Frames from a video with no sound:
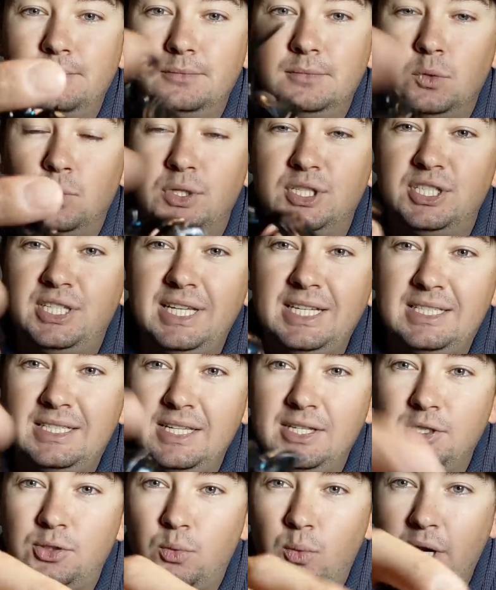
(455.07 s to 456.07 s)

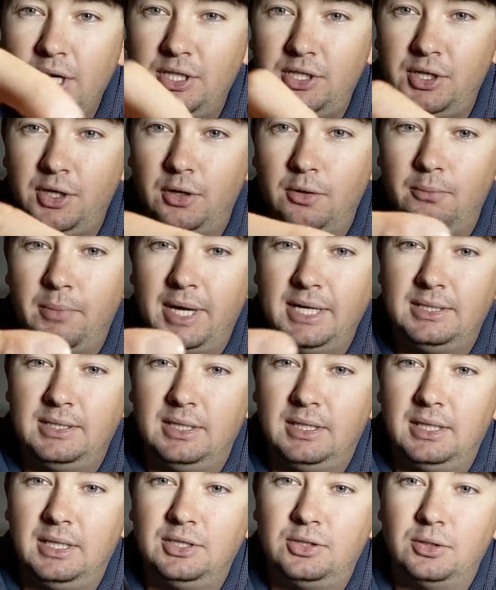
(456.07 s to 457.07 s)
resistance ratio,
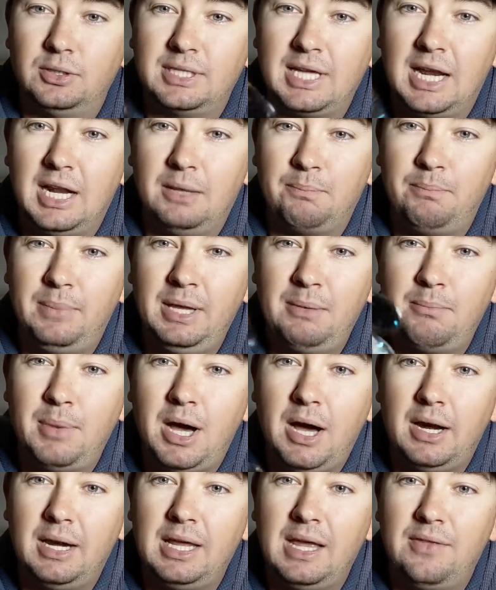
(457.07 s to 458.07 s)
basically. So it's got a big
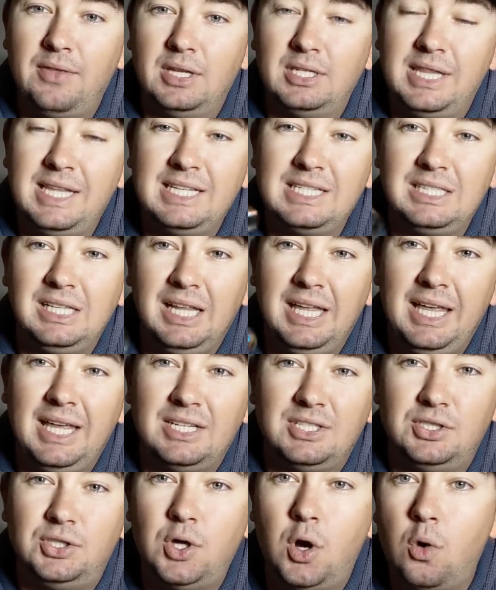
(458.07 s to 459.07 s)
body, and these
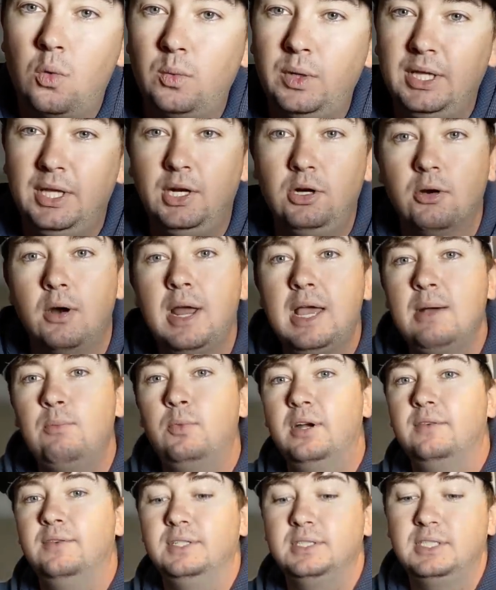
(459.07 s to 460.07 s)
legs don't really grab
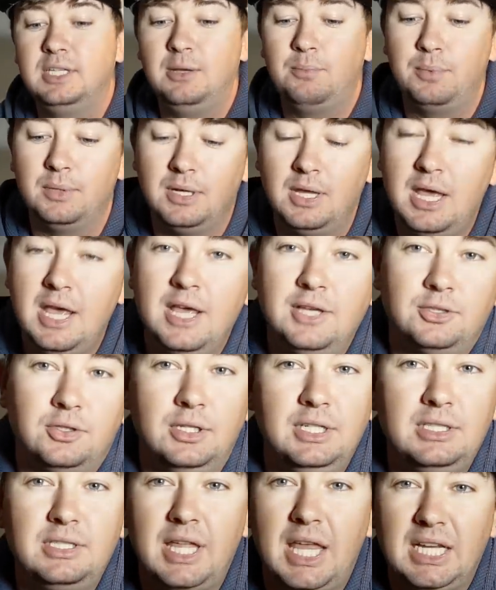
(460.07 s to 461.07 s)
whenever it's skipping. So
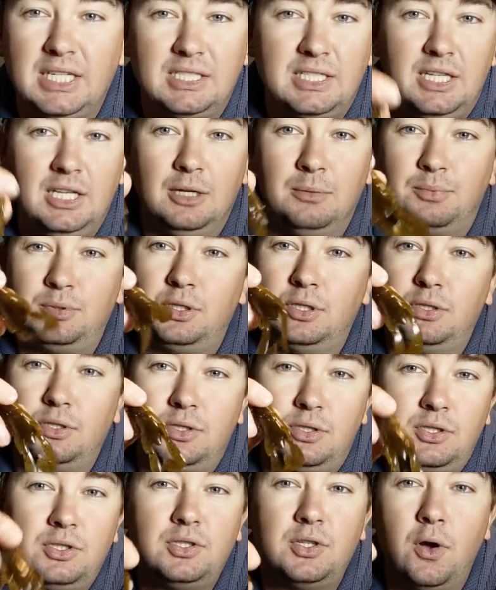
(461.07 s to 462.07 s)
this thing skips
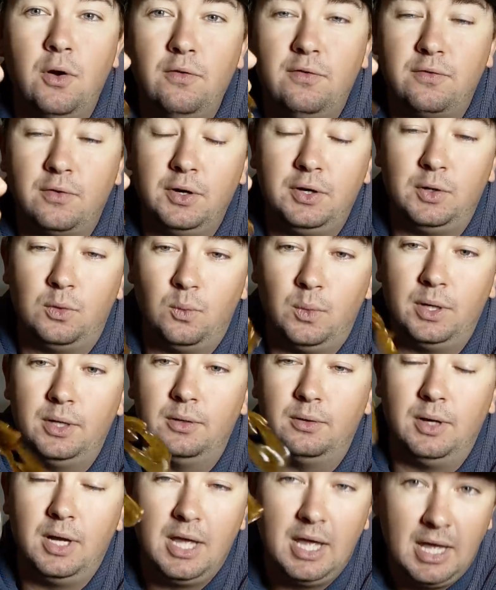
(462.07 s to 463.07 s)
so freaking
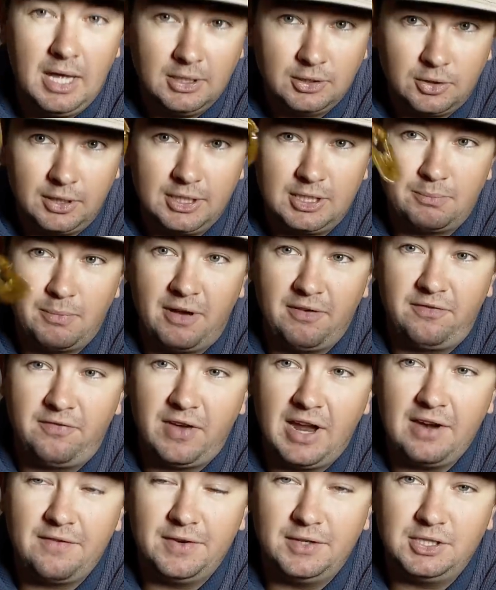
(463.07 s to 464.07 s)
well. So this is my
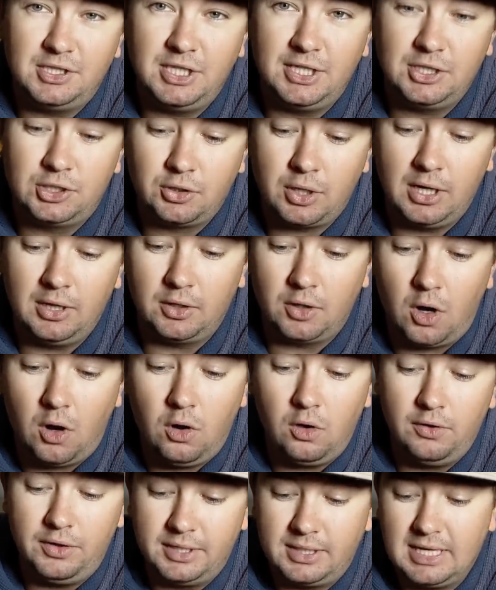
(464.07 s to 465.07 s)
favorite jig trailer
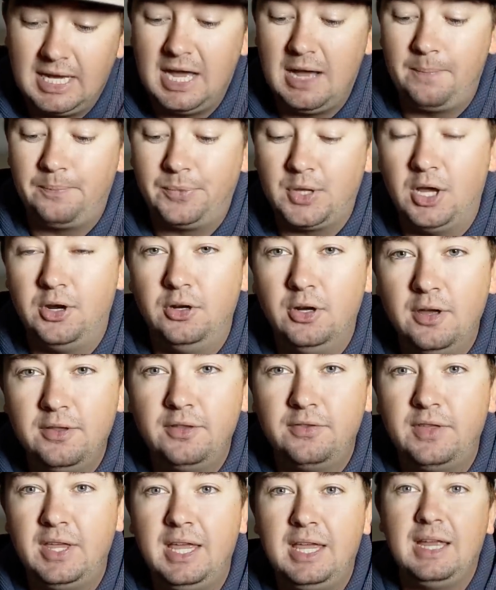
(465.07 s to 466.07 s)
all the time. Another
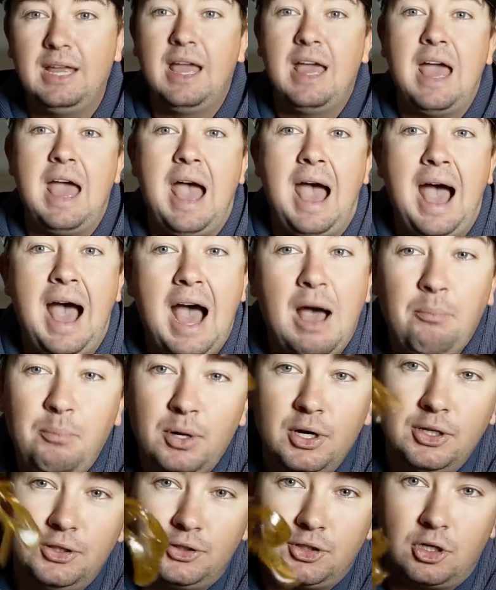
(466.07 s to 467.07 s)
thing, I
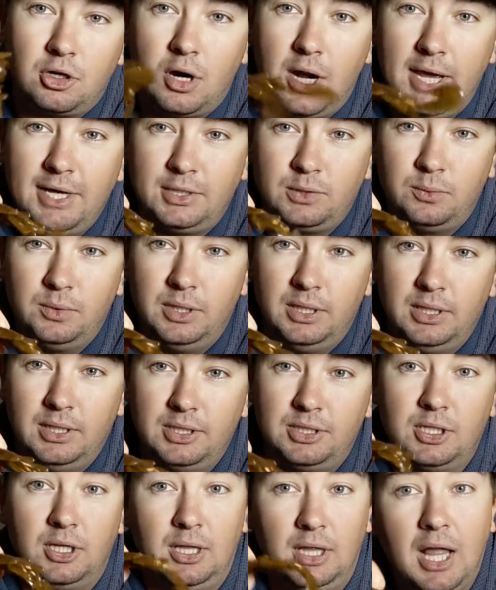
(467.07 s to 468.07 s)
punch grass with
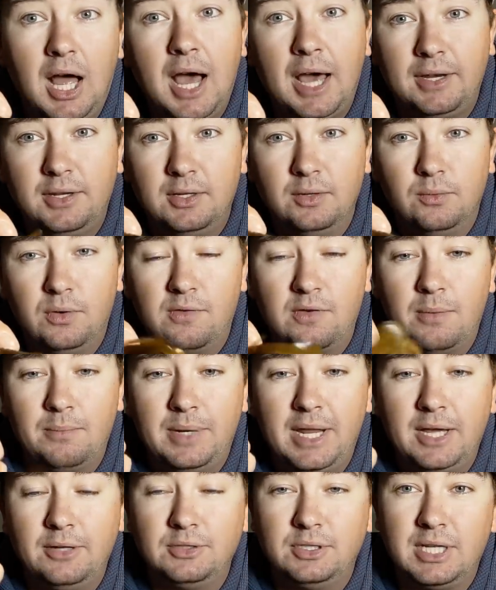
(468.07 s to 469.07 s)
this a lot. Whenever I'm
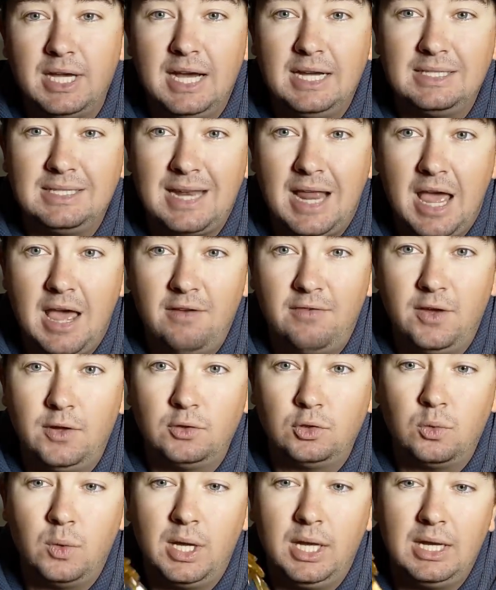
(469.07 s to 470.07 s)
downsizing 1/2
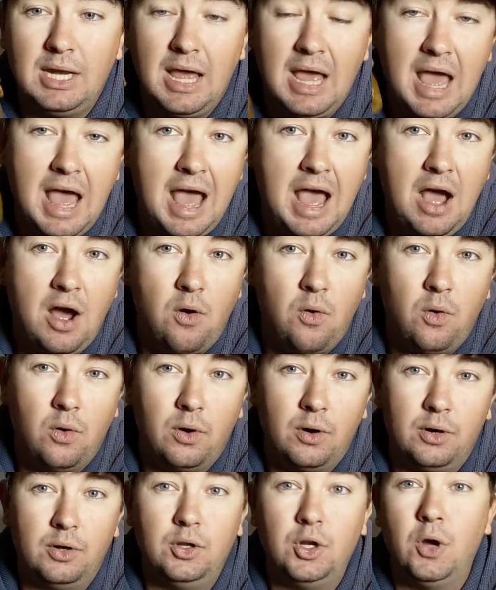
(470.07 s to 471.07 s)
ounce weight
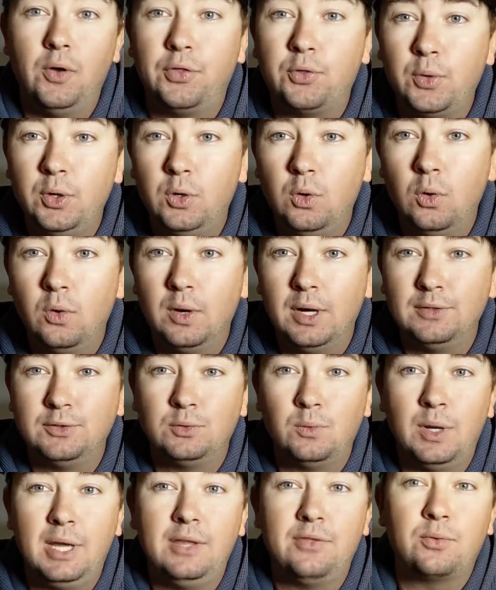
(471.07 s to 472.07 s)
or, you know, 3/4 ounce
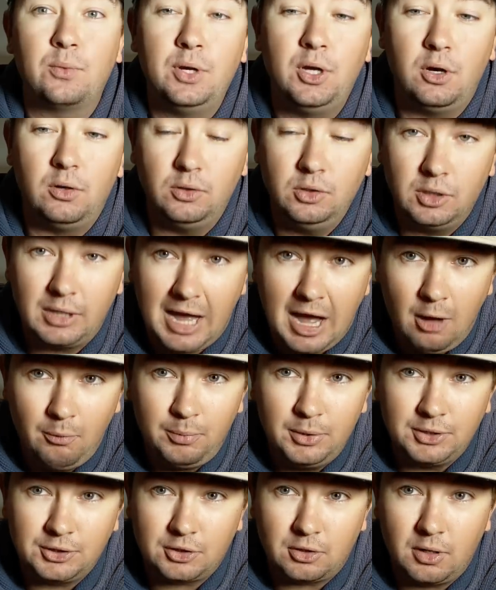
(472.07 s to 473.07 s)
weight, 3/0 hook, I'll
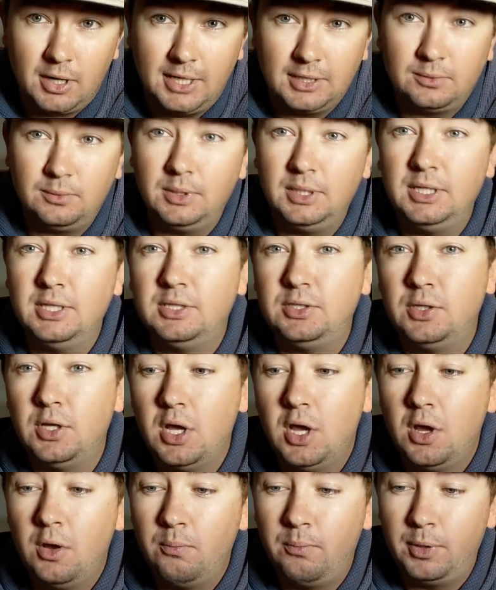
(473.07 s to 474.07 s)
punch grass with this,
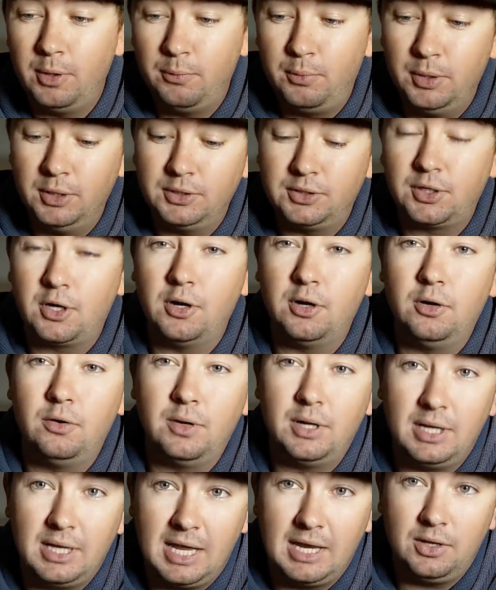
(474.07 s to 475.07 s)
put a punch skirt on
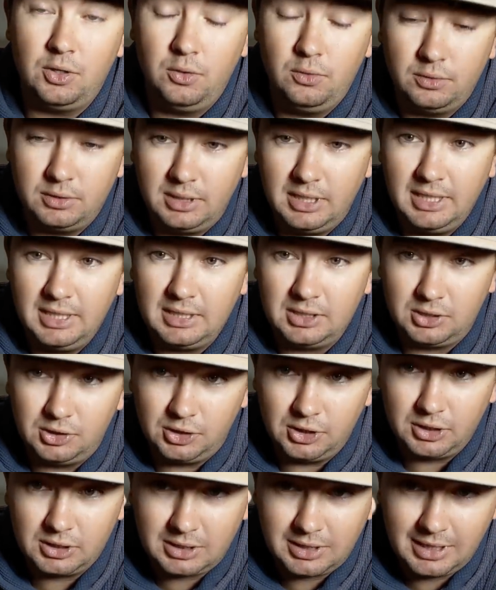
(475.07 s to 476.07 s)
it, and use this
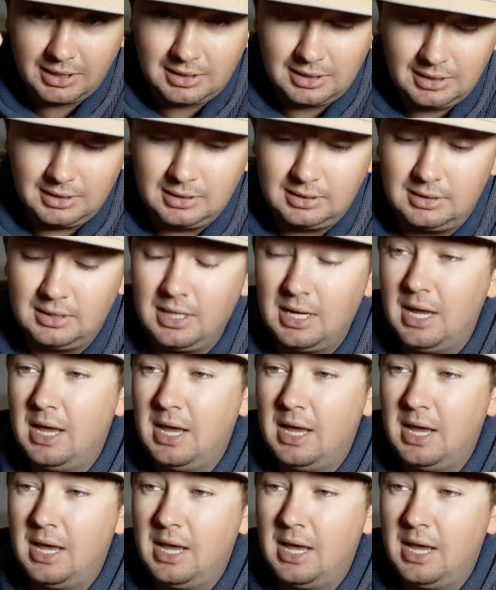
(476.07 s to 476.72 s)
just like this.